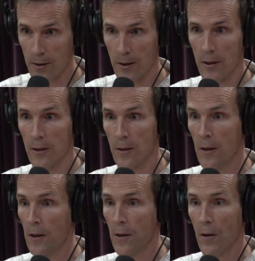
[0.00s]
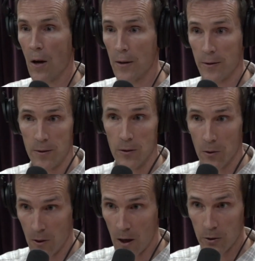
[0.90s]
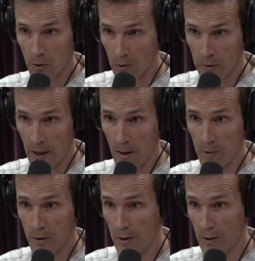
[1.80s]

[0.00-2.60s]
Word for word: It can cause neurological damage